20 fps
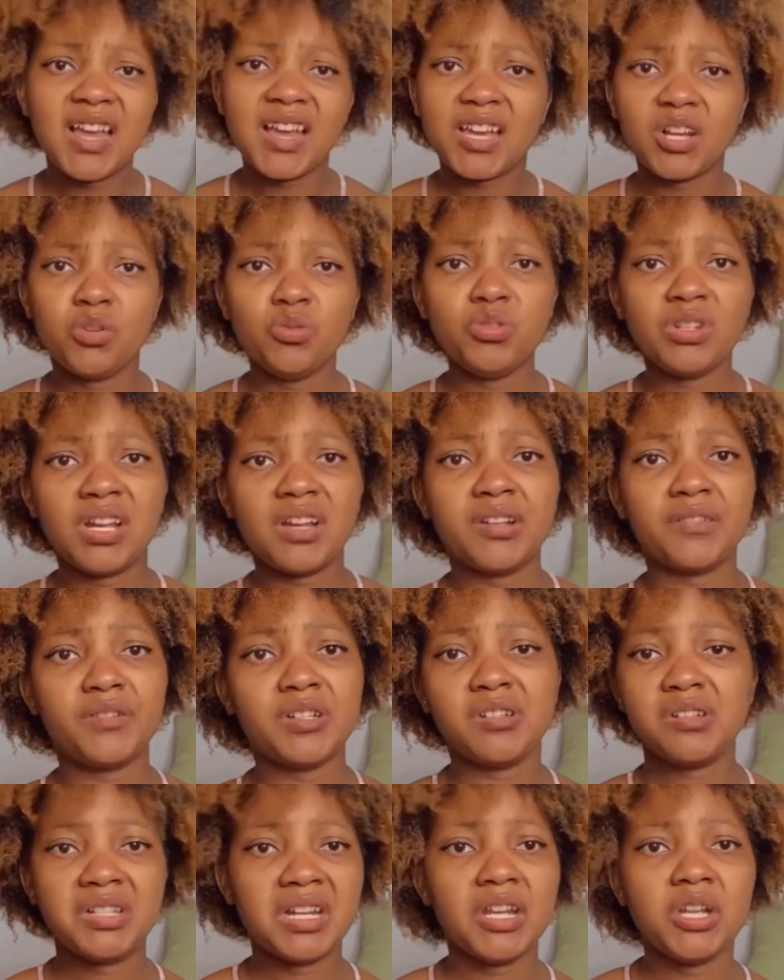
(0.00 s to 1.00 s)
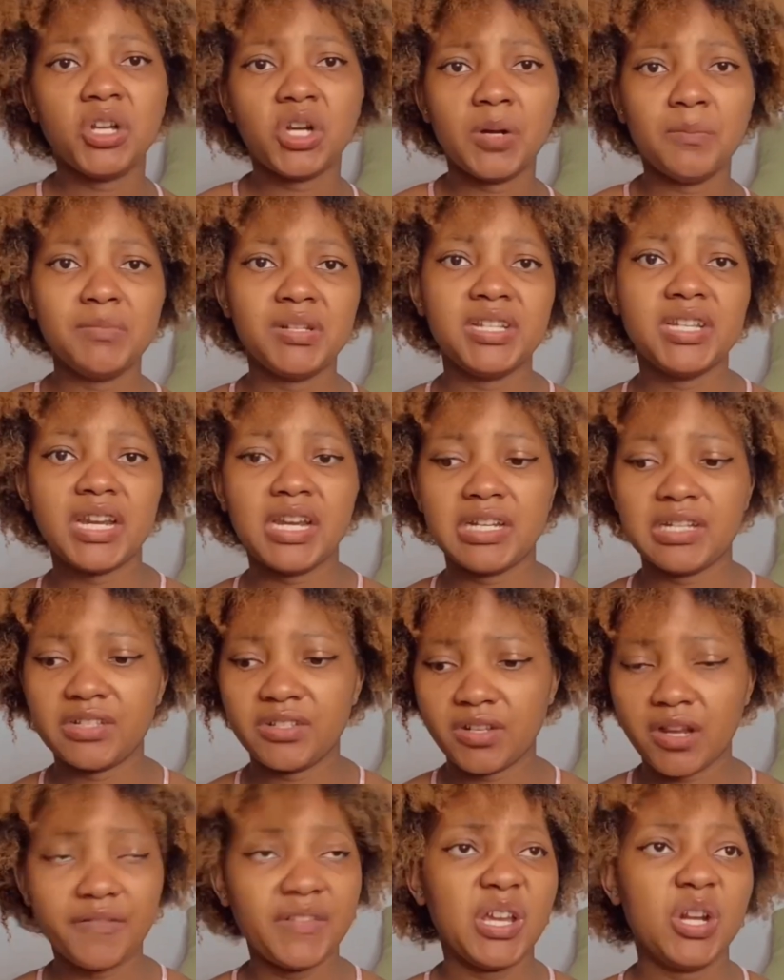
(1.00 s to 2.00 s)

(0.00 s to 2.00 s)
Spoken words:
I don't like complicated stuff.